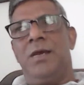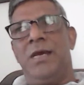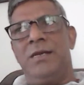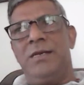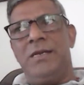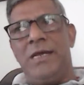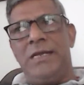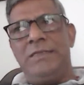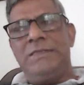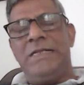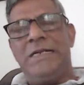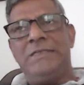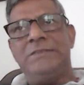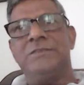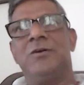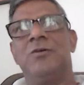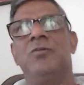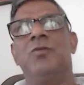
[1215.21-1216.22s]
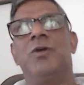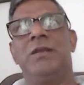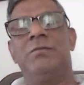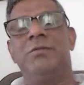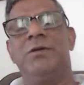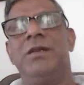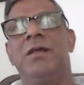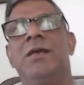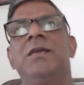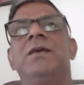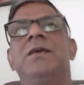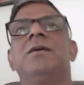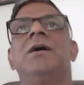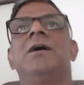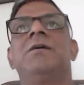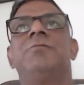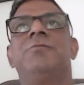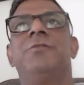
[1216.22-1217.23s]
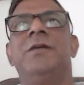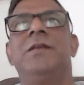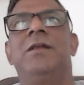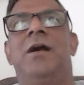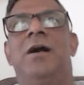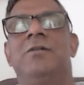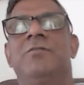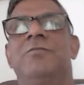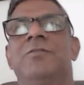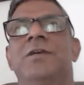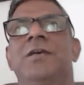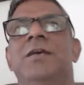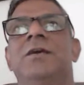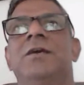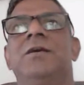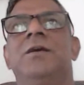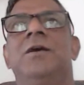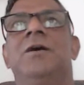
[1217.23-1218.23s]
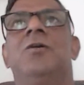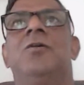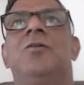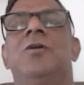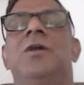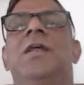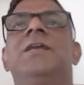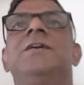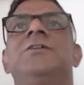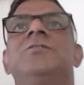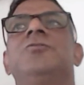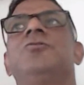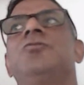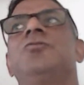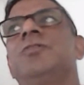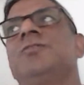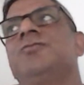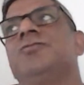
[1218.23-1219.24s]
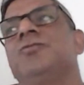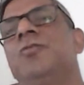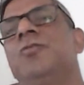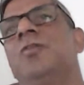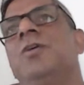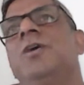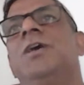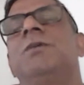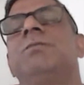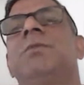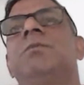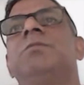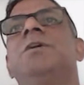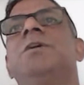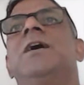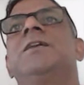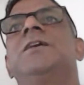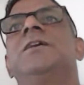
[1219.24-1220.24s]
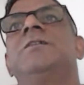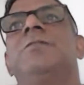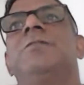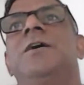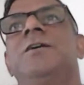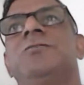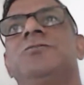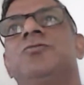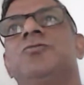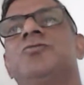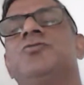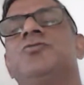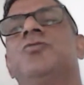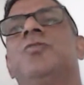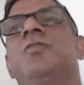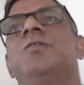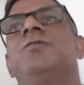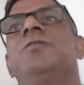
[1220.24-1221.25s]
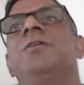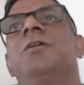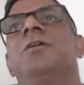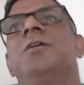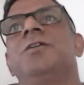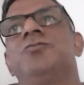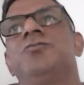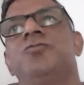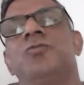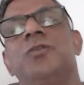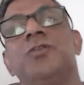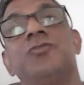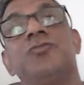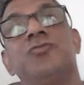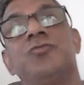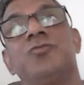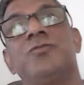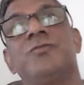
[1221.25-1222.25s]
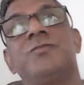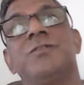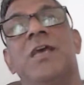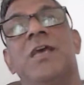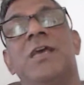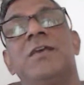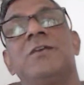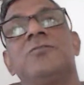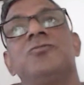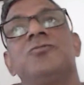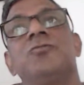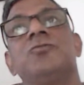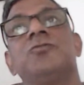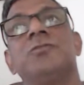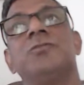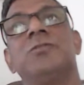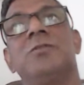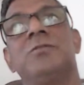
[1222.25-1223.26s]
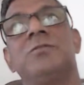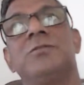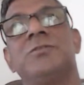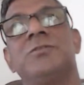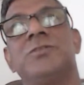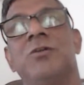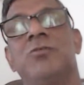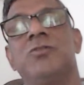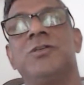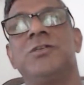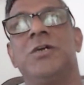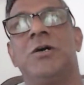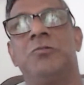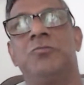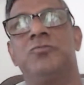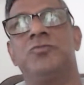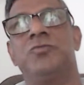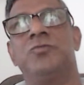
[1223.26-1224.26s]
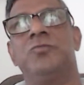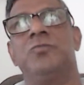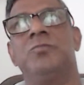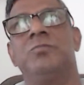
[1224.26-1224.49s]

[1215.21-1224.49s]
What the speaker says: And that's how whenever I feel hungry, all I need to do is to maybe identify, is to show a finger, is to say, is to shout it out.